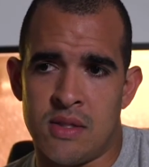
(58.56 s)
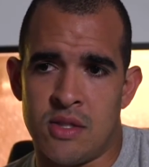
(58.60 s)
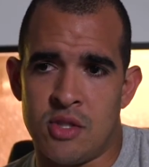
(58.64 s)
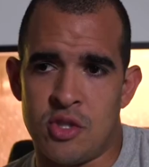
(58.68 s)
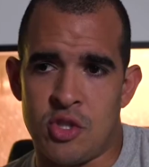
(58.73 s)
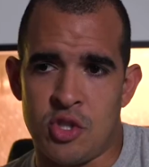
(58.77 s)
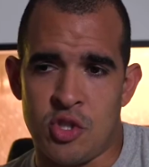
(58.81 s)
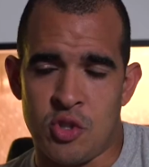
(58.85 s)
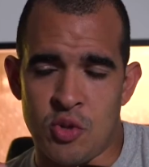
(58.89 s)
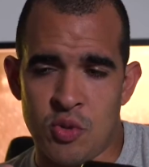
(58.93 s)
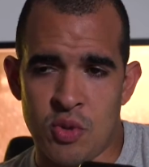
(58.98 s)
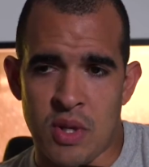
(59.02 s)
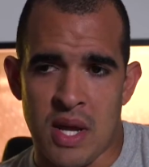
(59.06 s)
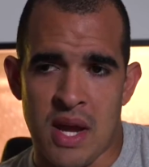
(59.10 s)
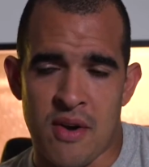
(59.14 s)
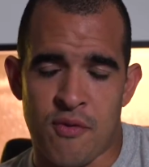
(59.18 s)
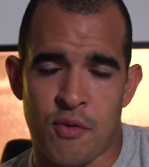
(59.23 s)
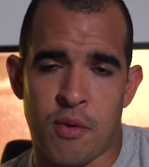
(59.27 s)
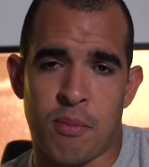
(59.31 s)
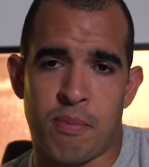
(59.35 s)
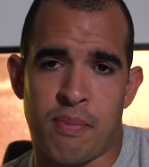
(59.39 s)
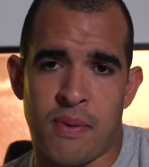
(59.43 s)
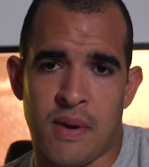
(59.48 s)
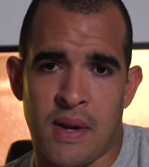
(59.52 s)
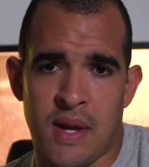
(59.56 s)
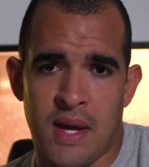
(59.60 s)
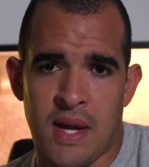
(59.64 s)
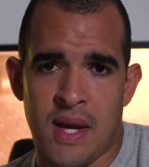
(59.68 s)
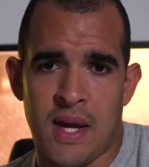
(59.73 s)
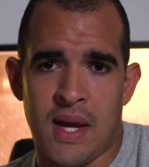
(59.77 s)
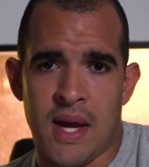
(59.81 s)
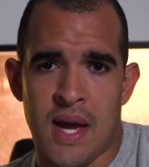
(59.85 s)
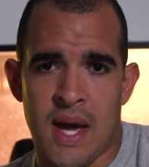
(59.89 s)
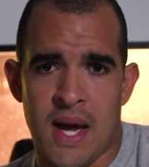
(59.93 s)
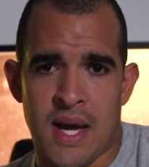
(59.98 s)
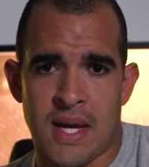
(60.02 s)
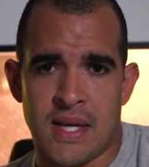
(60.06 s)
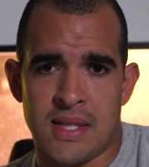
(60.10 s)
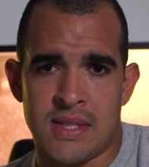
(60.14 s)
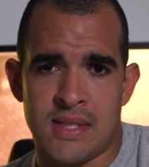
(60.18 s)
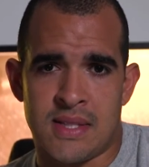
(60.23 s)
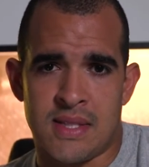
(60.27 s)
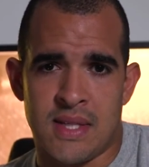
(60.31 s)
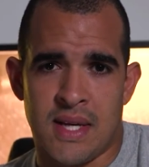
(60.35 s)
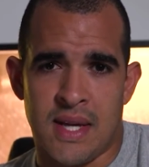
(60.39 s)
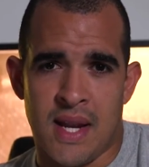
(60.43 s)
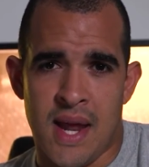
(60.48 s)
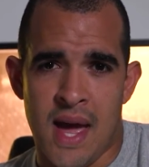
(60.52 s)
shoot every play
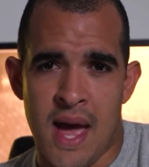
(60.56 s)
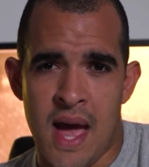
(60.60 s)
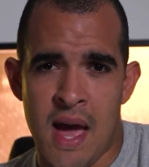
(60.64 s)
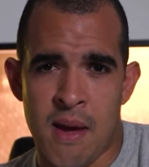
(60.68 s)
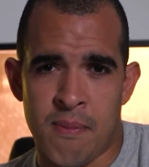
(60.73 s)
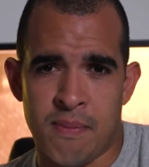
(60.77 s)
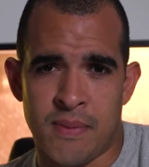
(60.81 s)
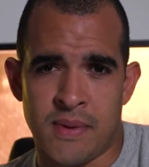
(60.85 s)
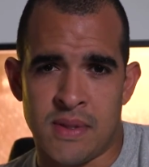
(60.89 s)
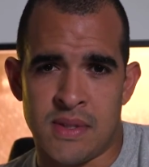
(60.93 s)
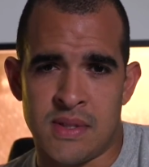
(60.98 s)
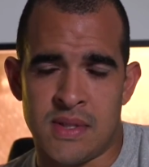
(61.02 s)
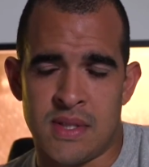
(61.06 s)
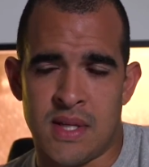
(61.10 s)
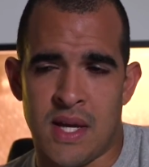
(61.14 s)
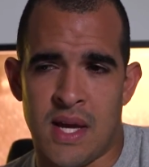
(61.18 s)
as it happened,